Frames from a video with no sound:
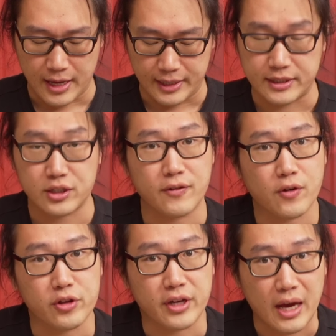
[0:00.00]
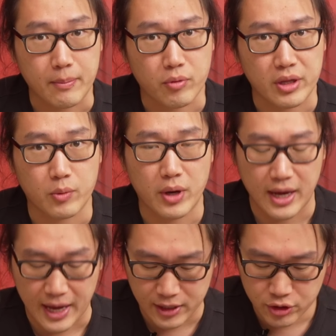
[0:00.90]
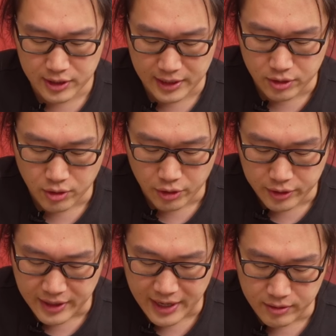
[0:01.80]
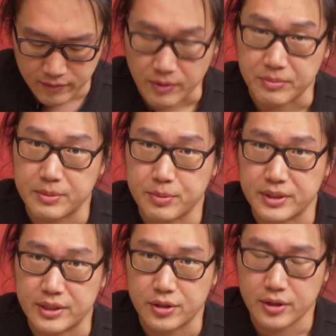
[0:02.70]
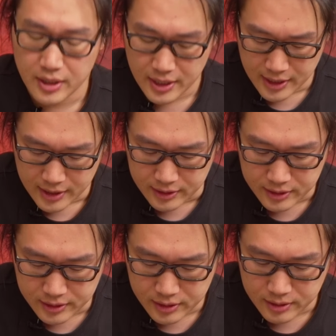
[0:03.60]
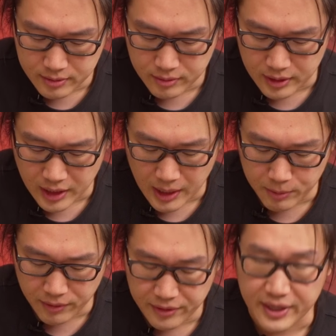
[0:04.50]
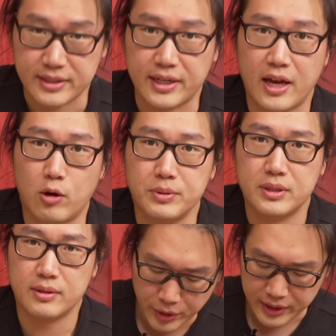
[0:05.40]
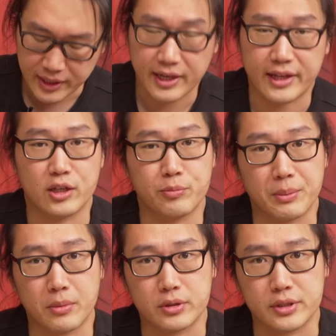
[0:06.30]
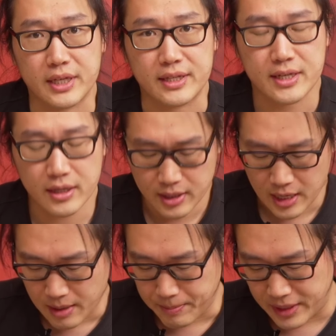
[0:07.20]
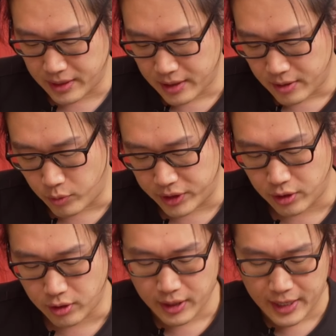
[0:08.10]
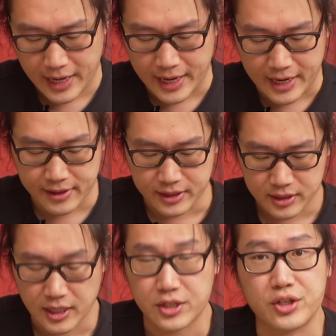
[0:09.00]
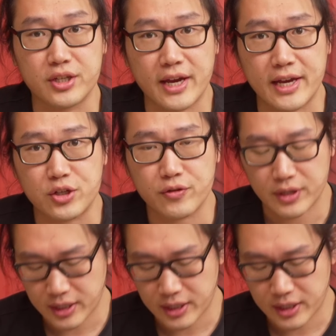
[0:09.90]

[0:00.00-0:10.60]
Instead of coning up right away, I actually like to cone down from this position. This does a couple of things. It helps bring the clay a little bit more to center, but when your hand is touching the edge of the